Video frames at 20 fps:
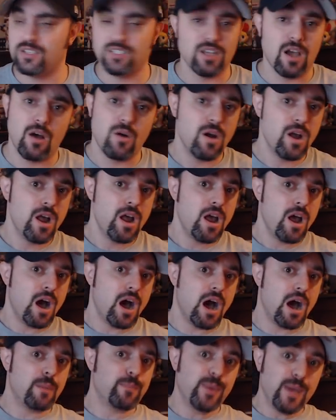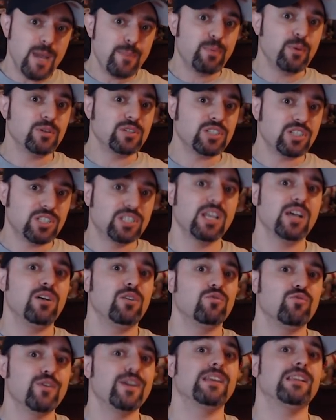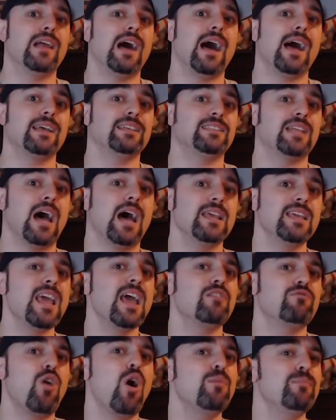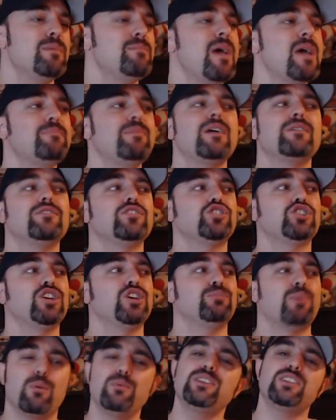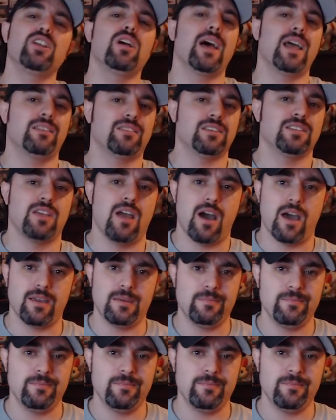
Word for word: So uh, people still realize that, yeah, Roman may be in the shield, but we still hate this guy.